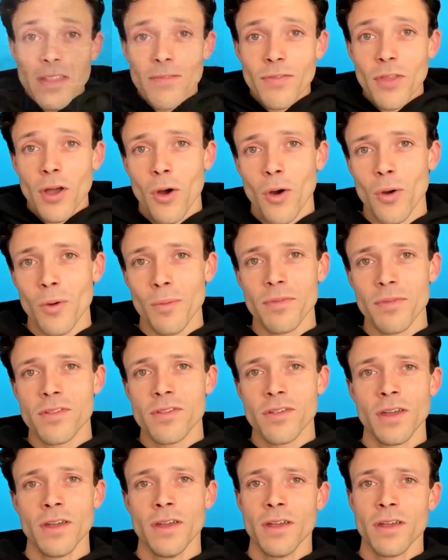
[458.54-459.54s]
the homes.
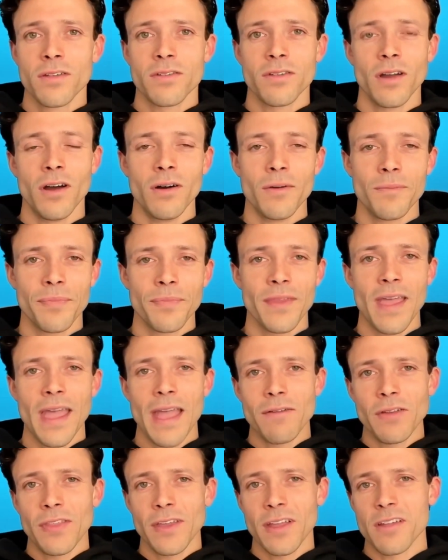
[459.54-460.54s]
So
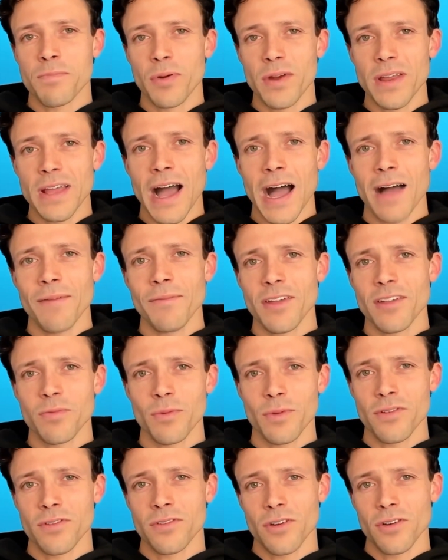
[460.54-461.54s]
everything is pretty obvious
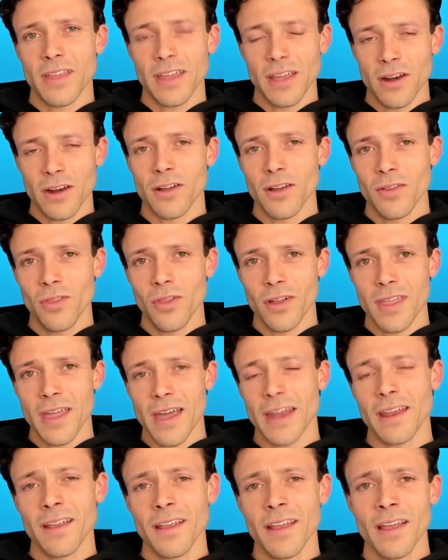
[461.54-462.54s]
once you start taking a good look
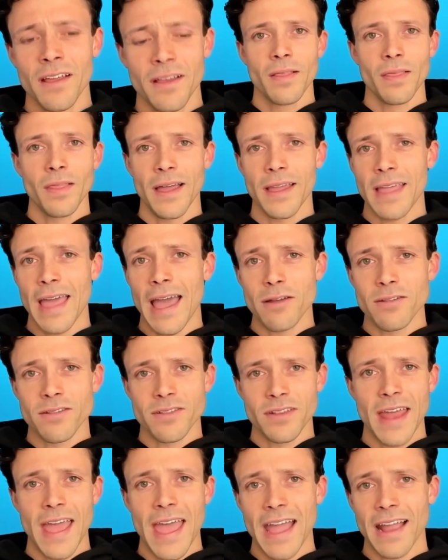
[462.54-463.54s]
at it. Like houses
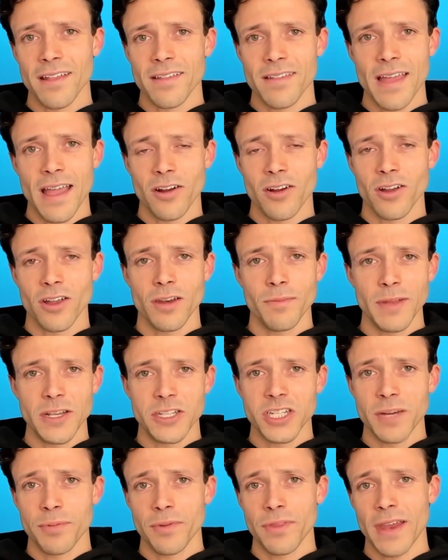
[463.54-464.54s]
in Hackensack are going to be
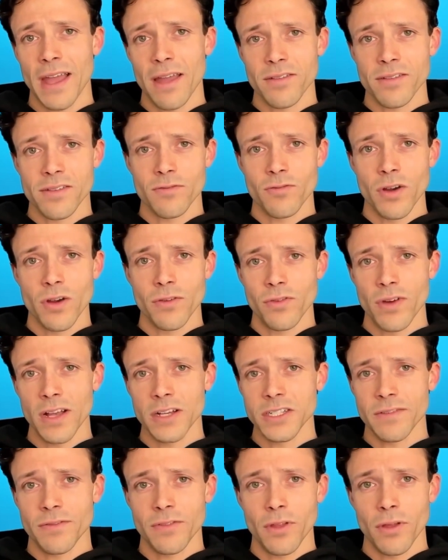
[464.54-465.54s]
cheaper than houses in River Edge,
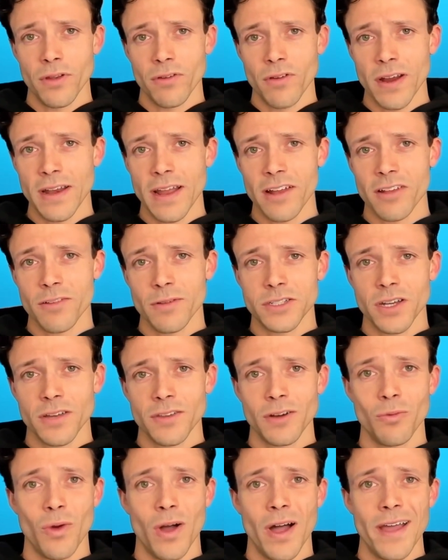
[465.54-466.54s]
even though they're right next to each
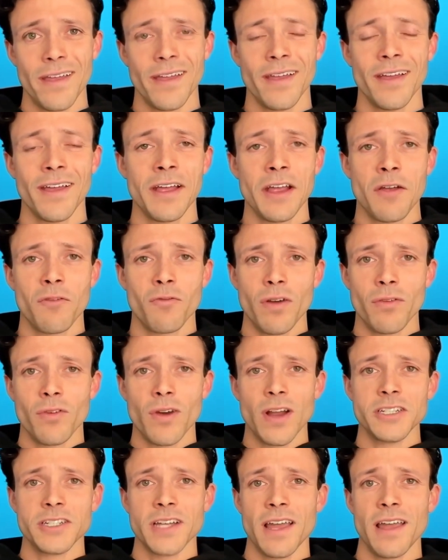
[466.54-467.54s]
other. Why? River
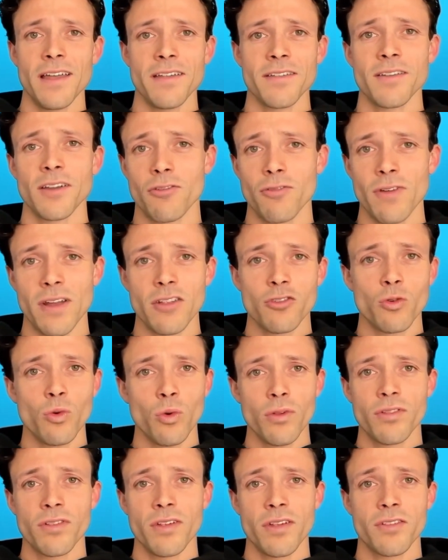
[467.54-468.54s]
Edge has a great school
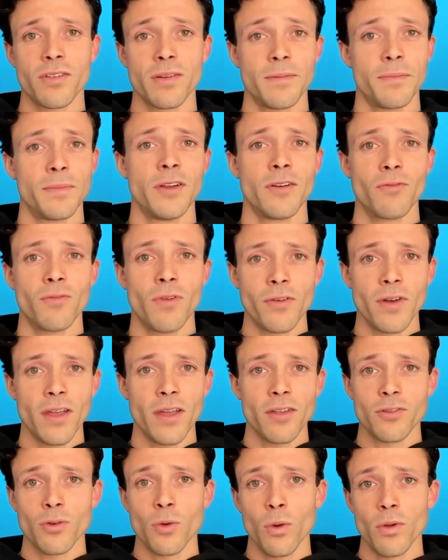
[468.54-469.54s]
system, Riverdale
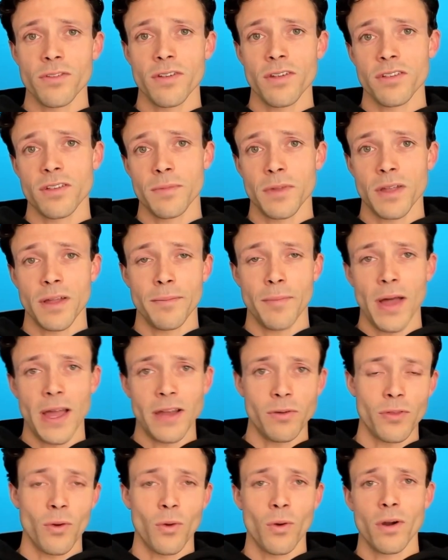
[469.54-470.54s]
school system combined
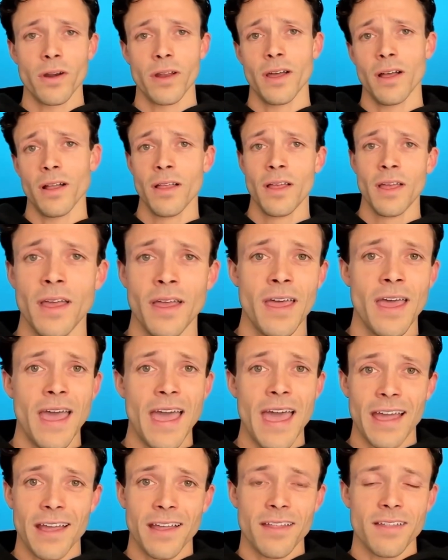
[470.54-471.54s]
with Oradell.
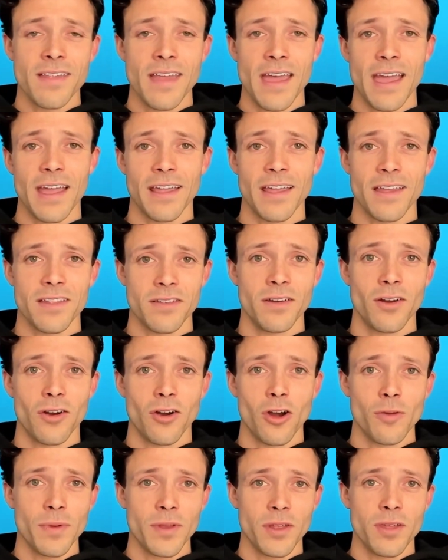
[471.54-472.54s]
Hackensack has an
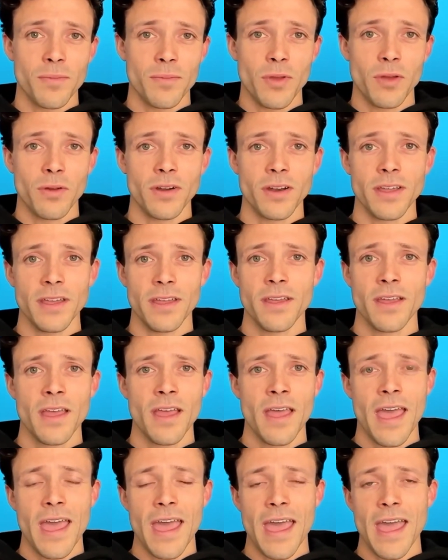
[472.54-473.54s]
urban community
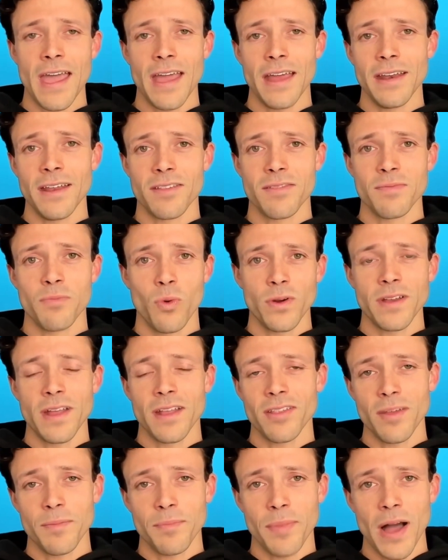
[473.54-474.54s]
and it's more
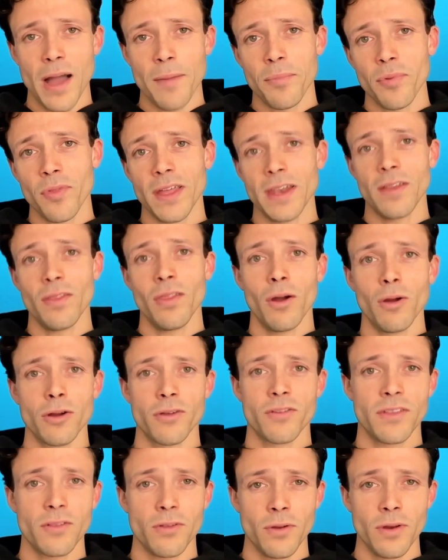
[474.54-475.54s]
densely populated, lower
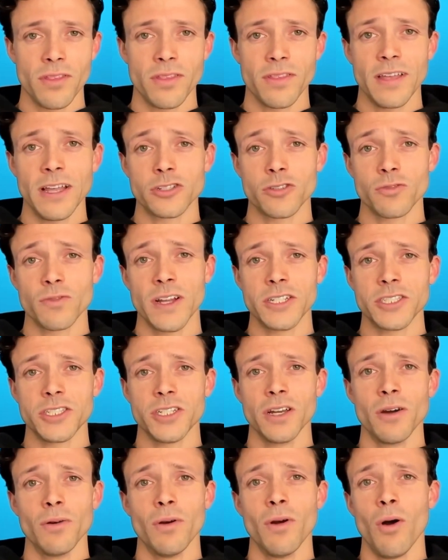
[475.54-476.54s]
student to teacher
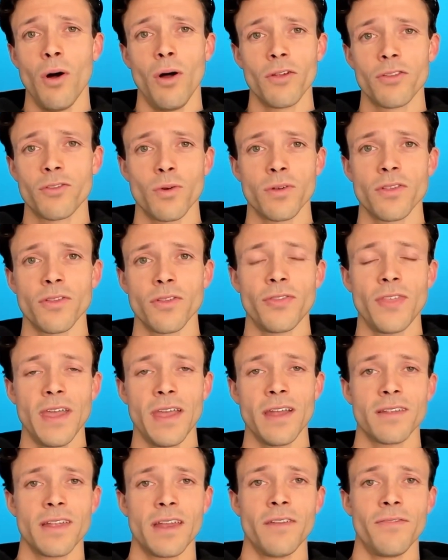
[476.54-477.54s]
ratio, all sorts of
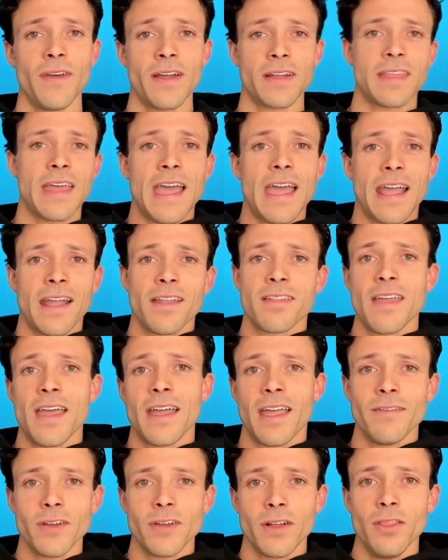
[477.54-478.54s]
things that affect Hackensack
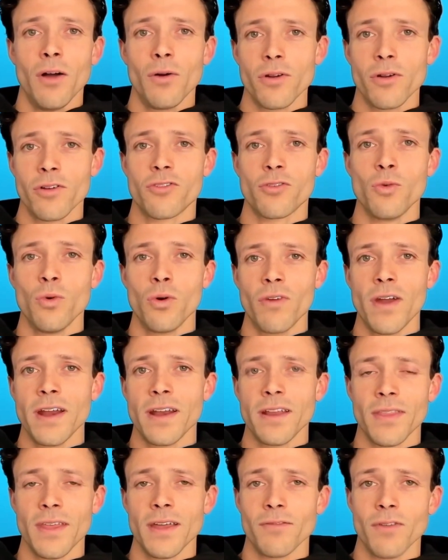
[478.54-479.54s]
having a lower school
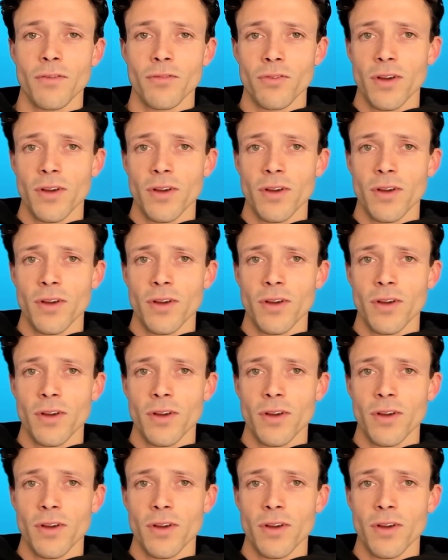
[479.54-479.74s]
rating than River